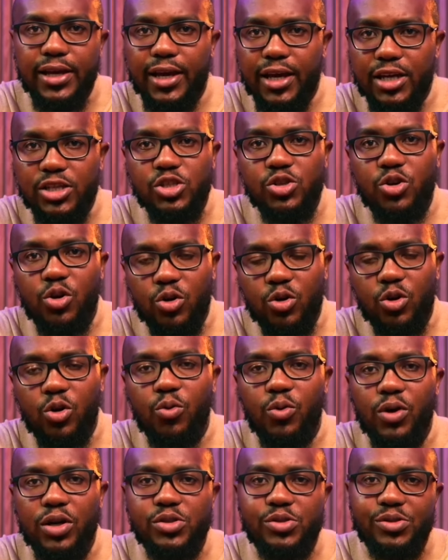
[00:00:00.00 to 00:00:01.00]
and you don't know
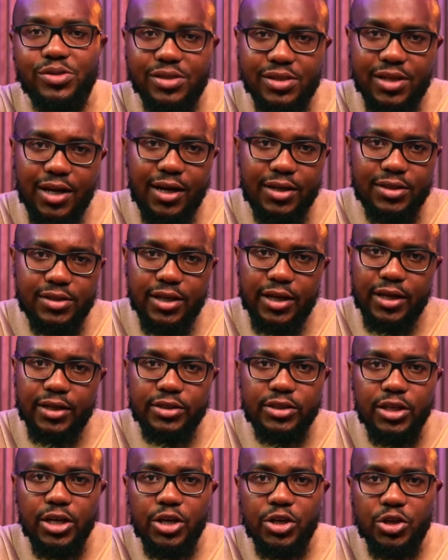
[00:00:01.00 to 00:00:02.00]
where to start
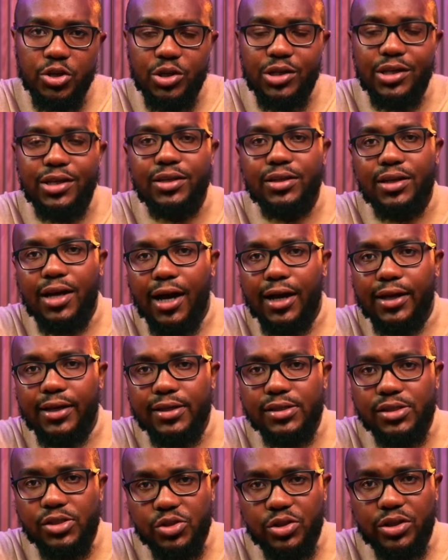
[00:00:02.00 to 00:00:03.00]
and you need guidance,